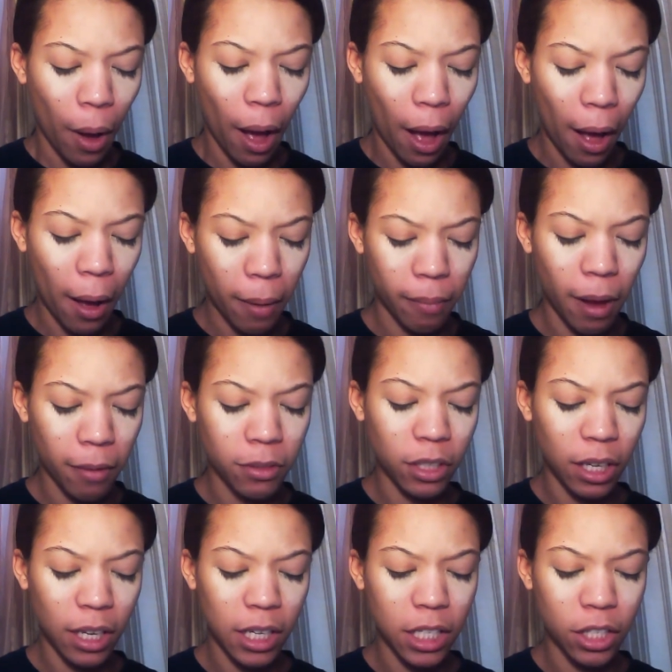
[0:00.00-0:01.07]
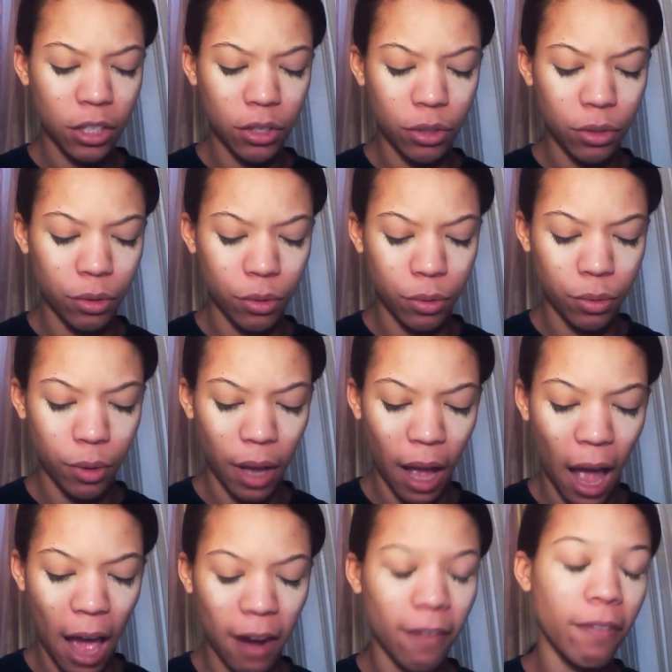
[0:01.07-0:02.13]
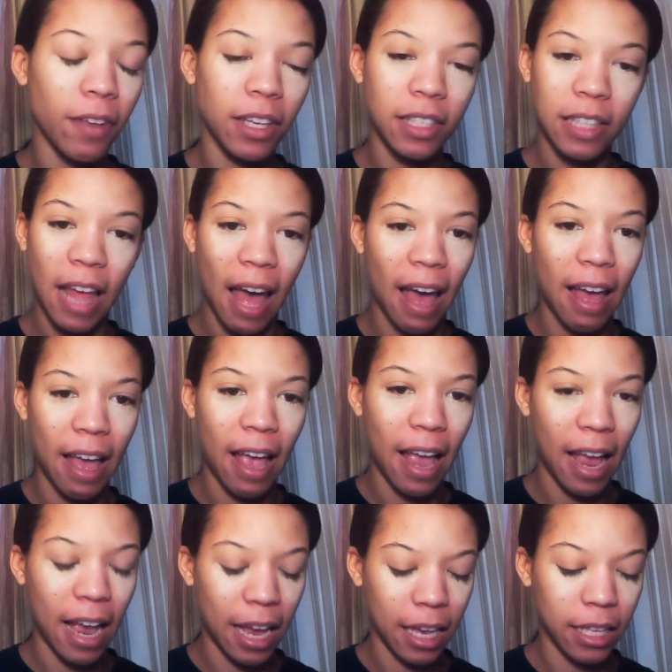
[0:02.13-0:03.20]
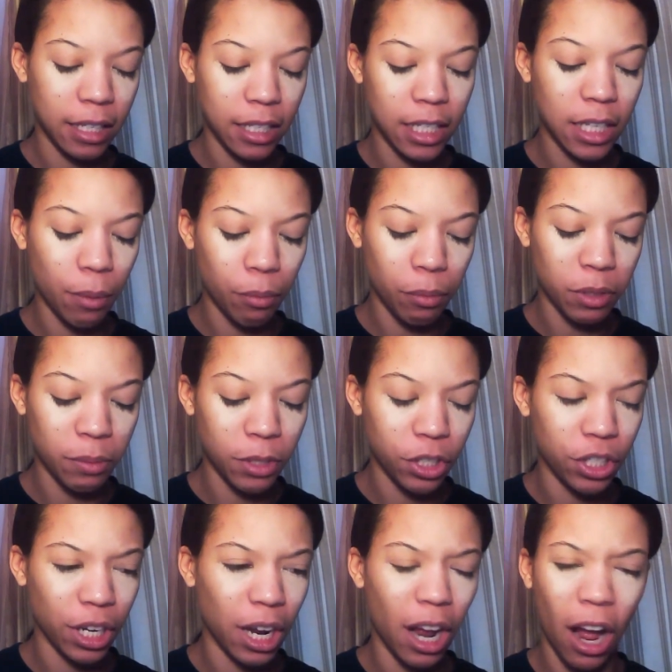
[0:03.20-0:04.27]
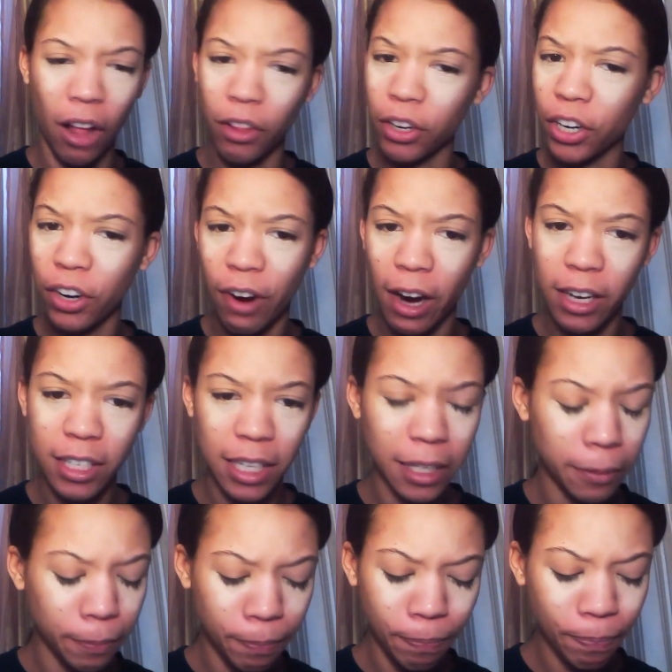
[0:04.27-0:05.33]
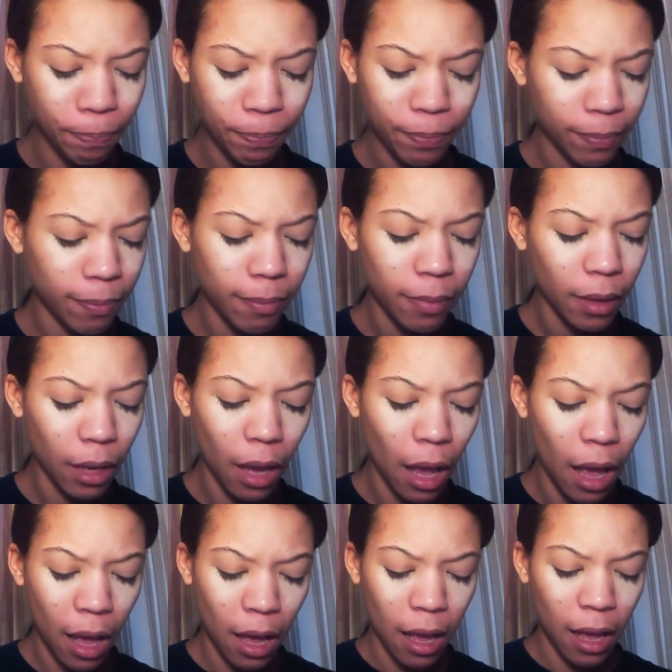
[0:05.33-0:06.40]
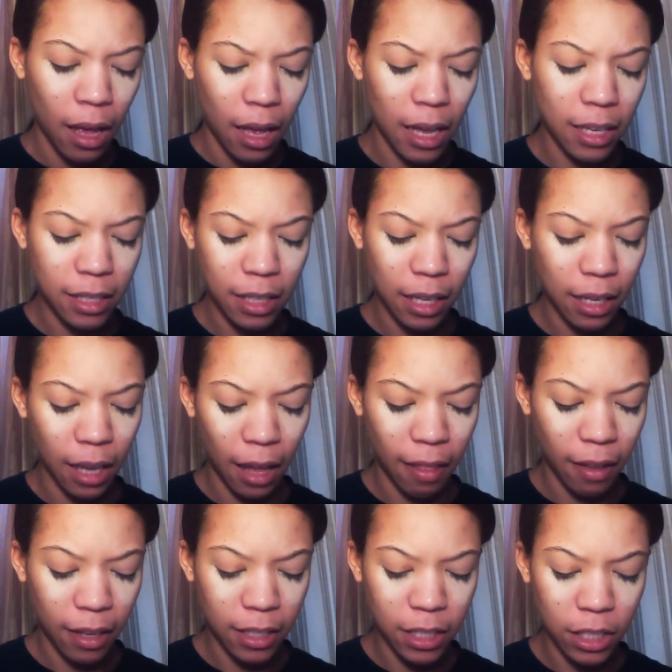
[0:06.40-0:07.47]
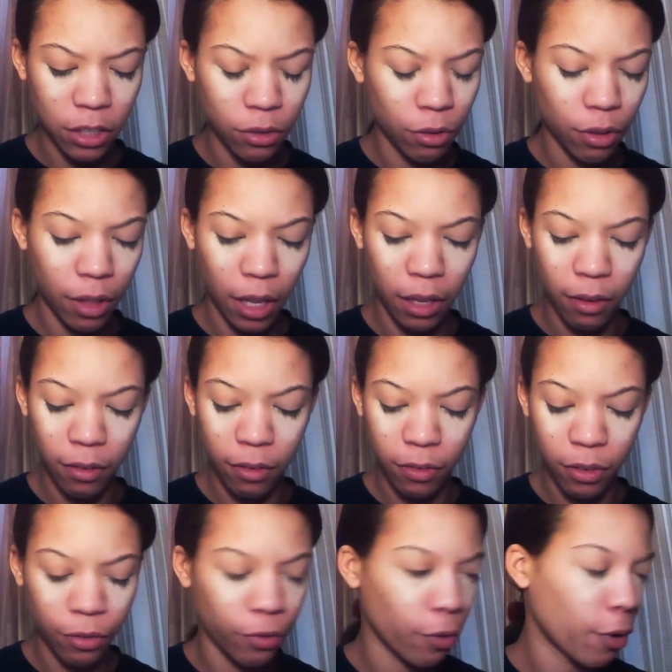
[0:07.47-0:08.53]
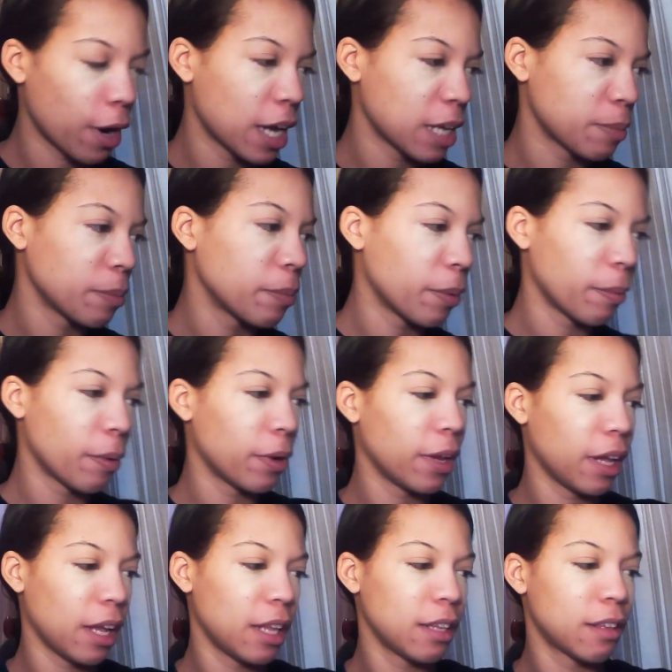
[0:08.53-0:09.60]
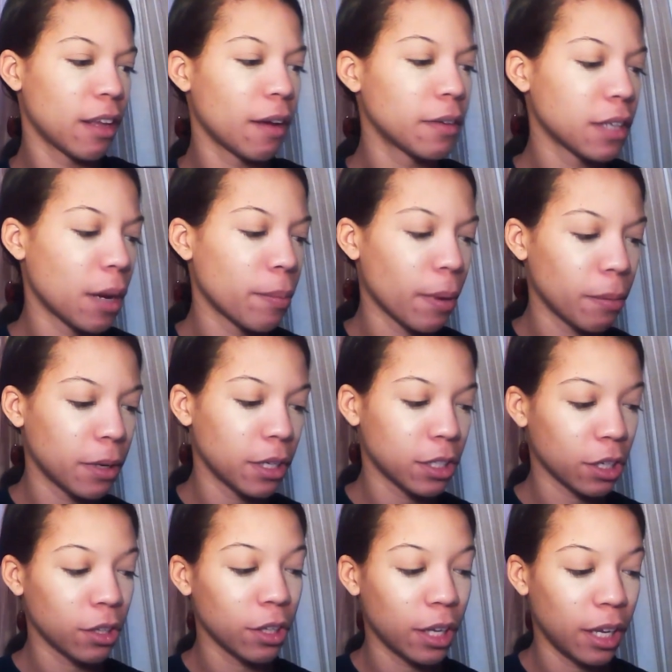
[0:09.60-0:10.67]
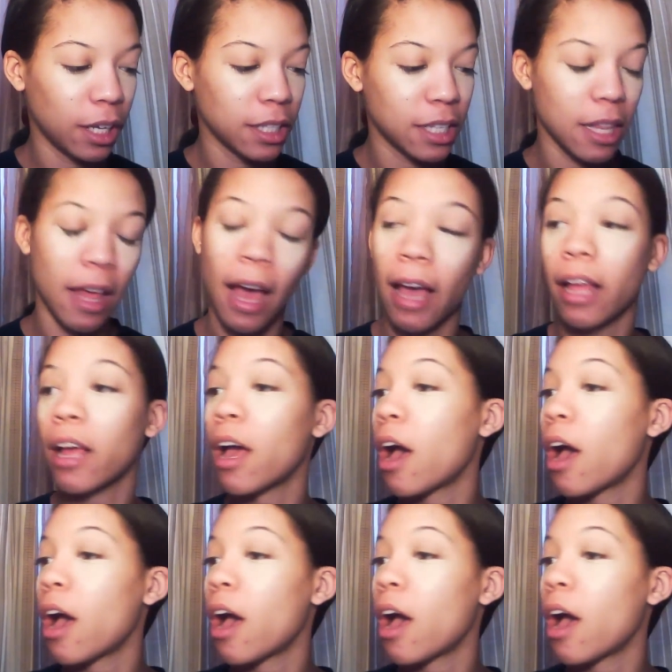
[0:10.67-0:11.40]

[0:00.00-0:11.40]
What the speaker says: I was looking into how to fix that, and someone was mentioning color correcting. It's like, I think it's this new thing, Sephora has been promoting it and stuff, so I'm probably gonna start looking into that